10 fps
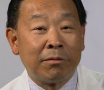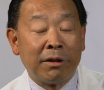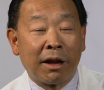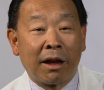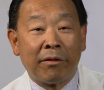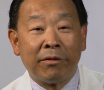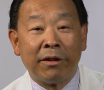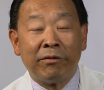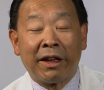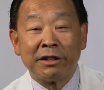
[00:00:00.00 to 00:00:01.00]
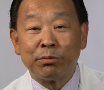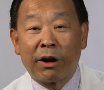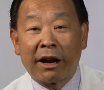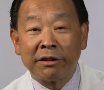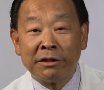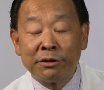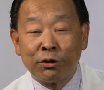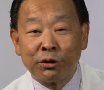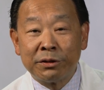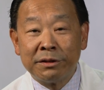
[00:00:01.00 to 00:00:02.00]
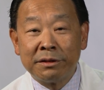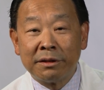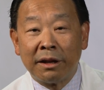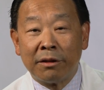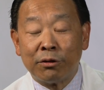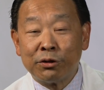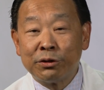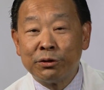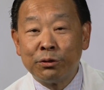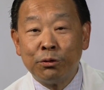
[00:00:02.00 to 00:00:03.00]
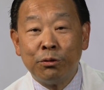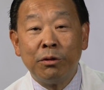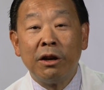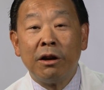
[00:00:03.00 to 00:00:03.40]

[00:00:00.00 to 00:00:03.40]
we have advanced practice nurses and nurses who